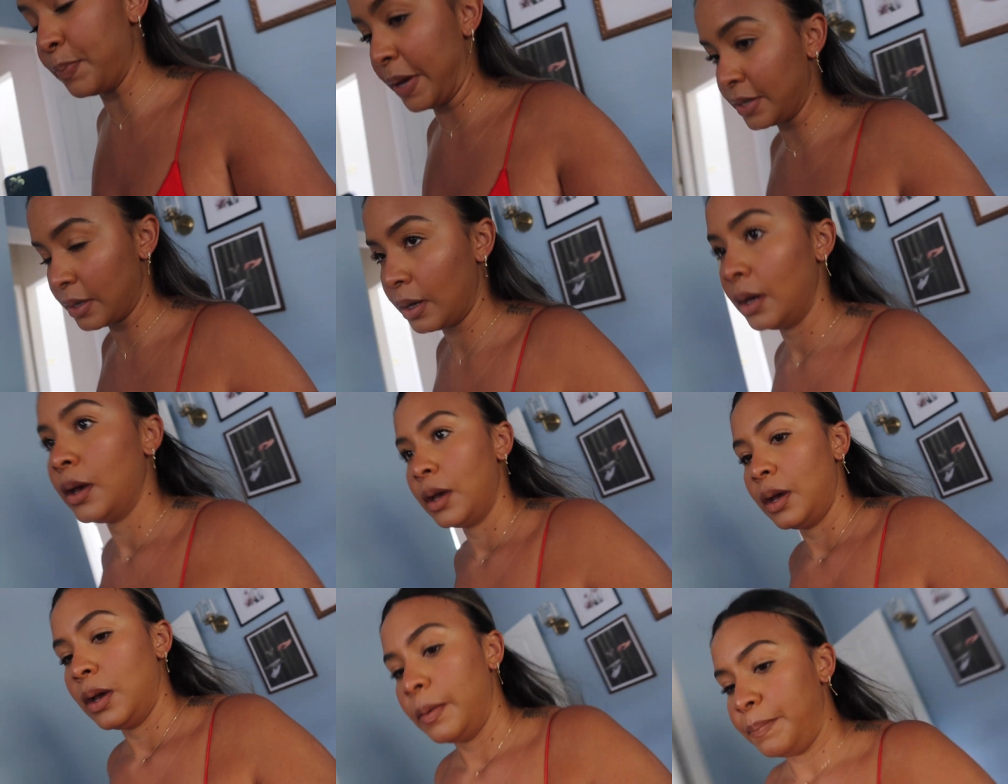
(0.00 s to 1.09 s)
space
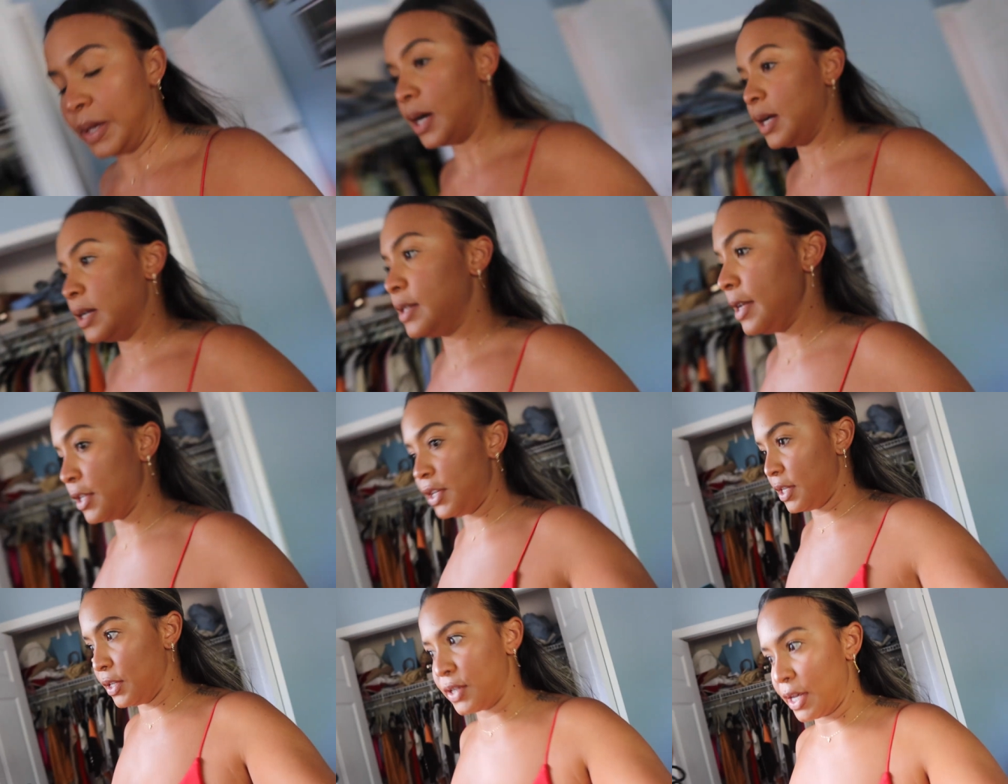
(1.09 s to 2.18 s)
because it's a
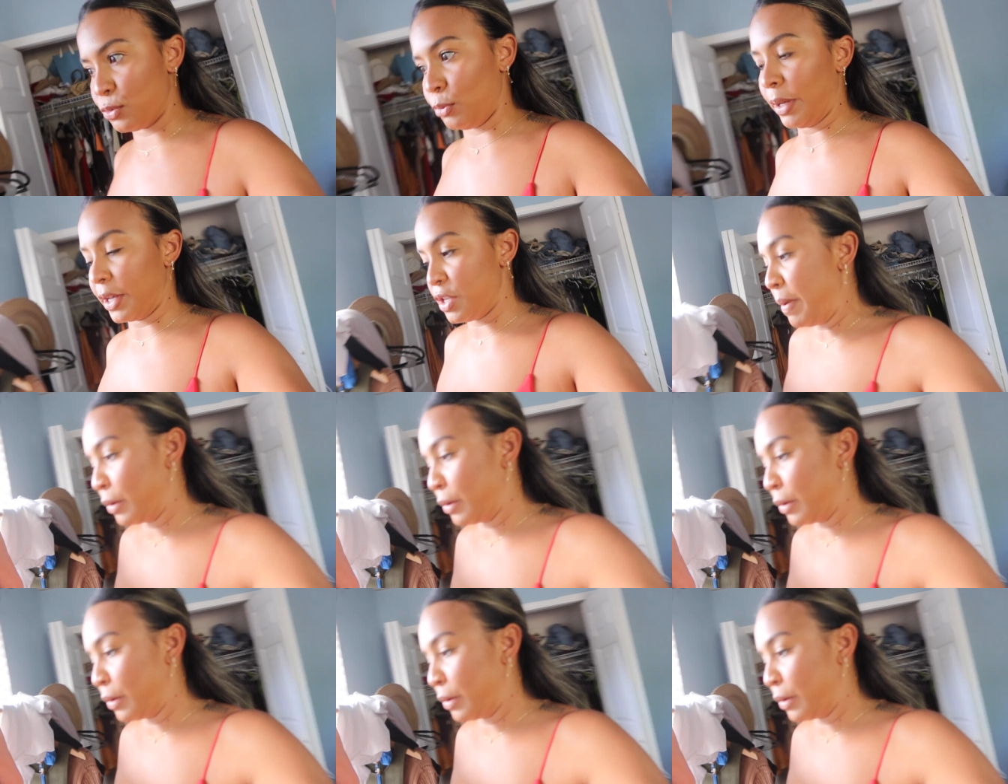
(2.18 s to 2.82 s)
decent sized room. Like it's a